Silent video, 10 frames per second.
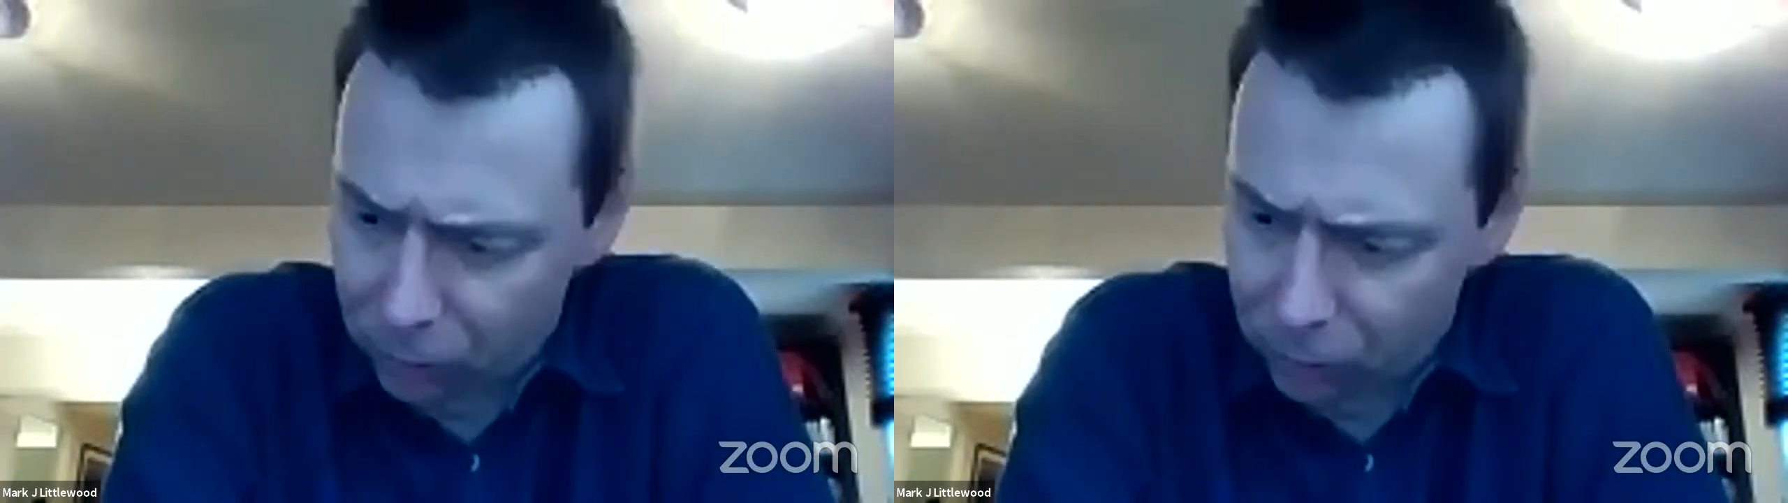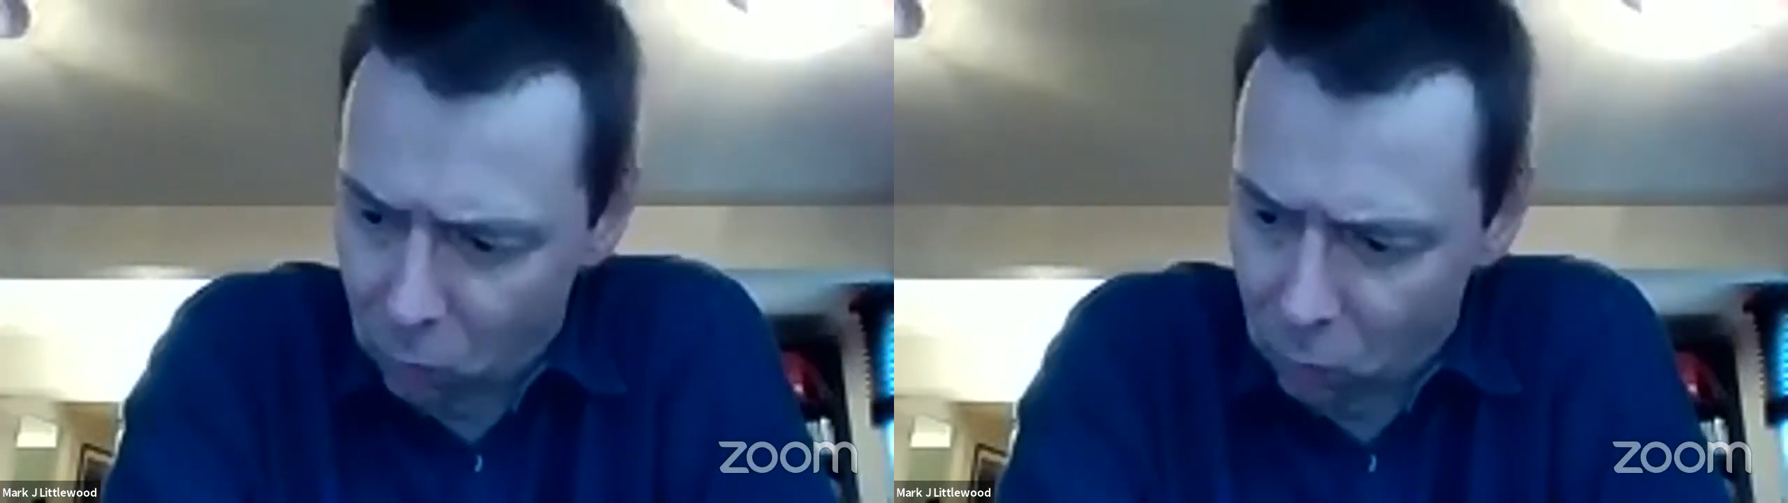
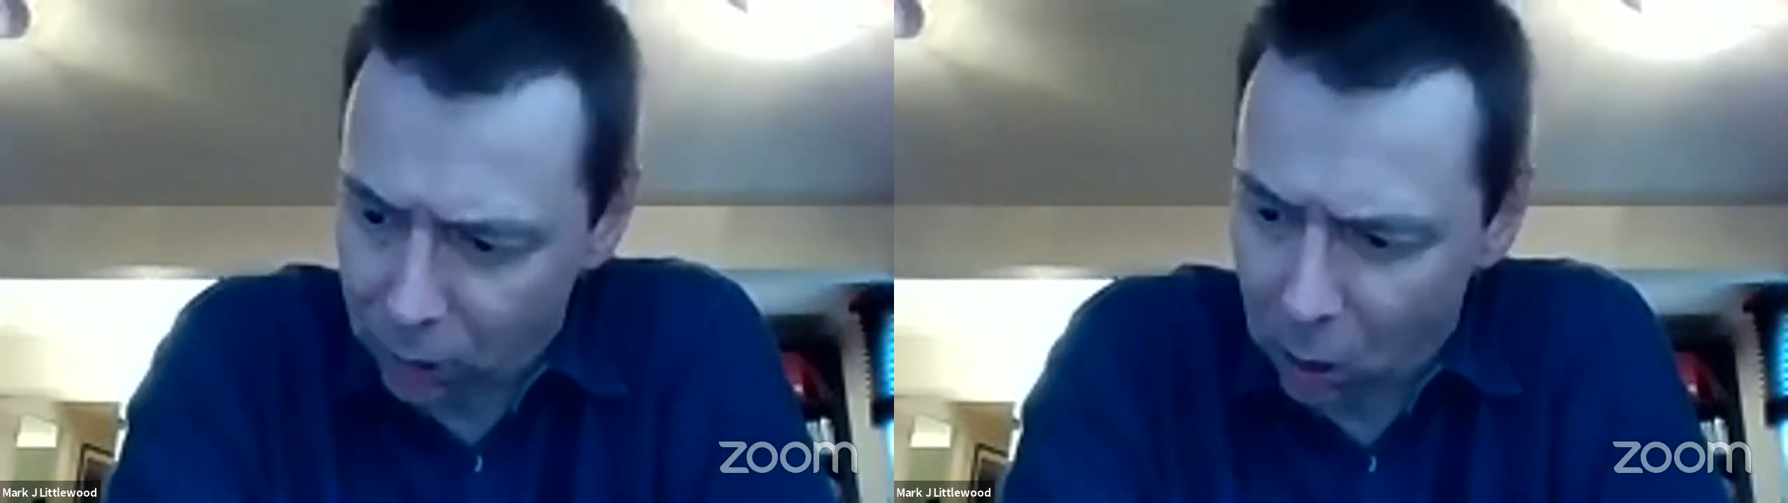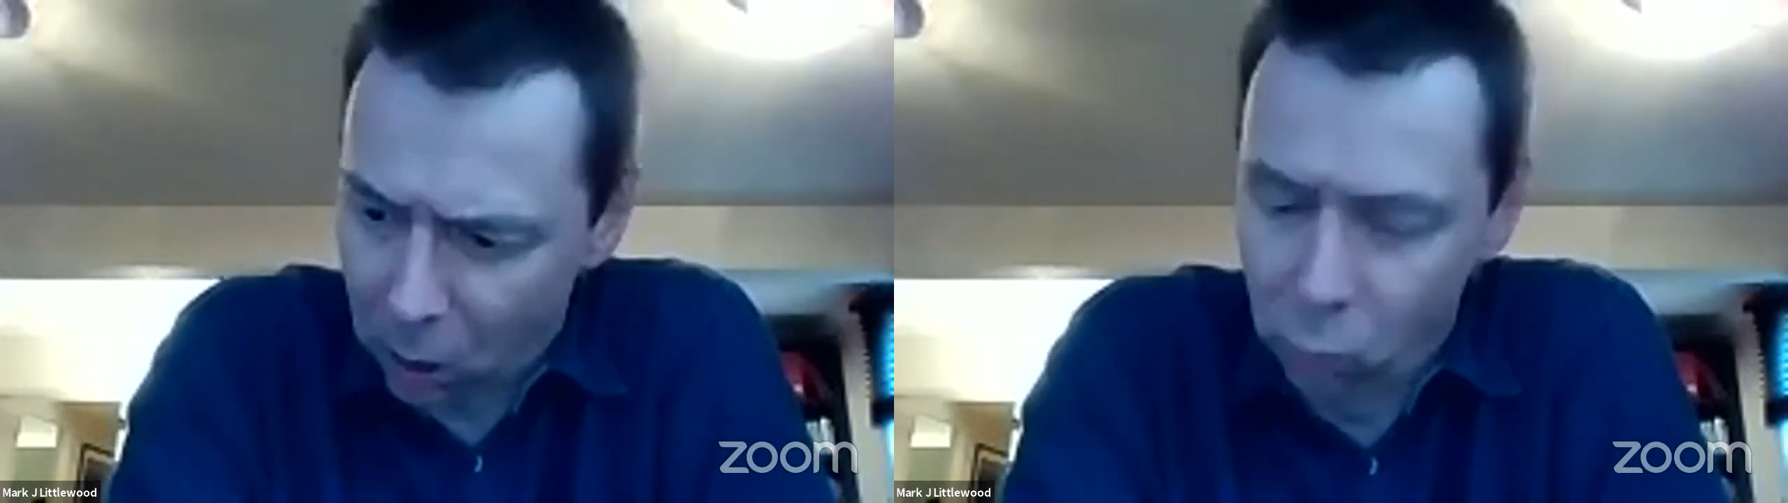to your
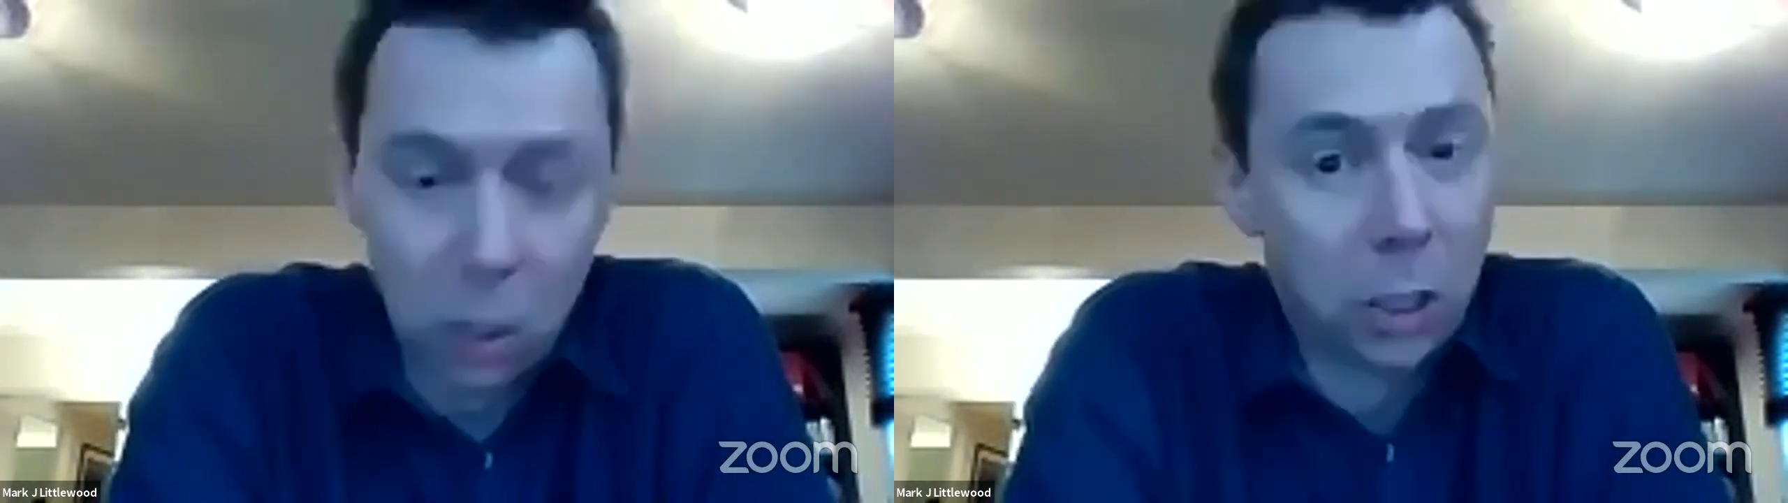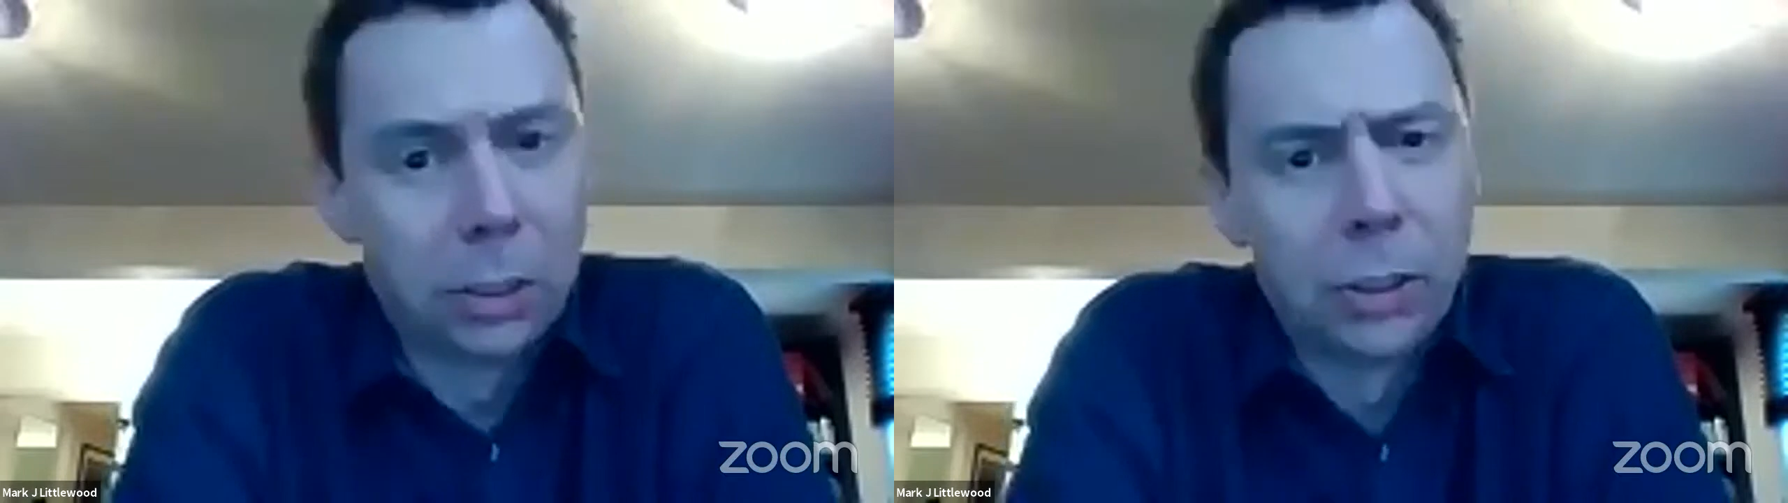
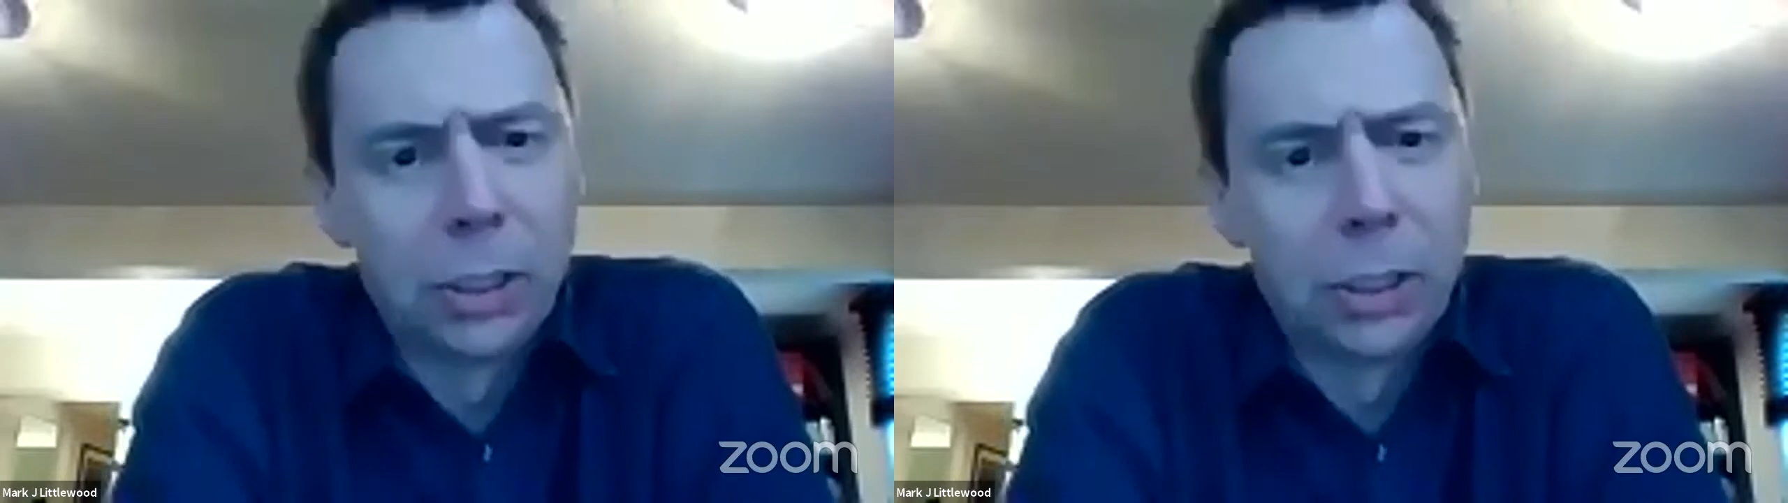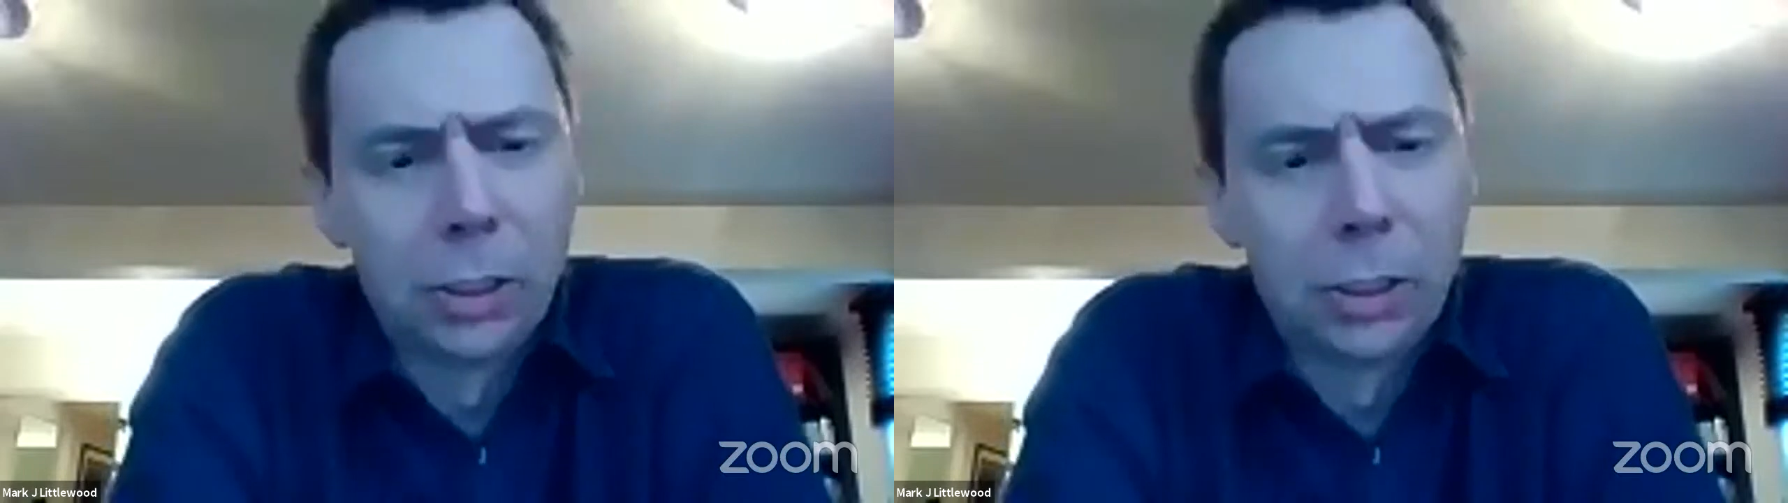co-workers.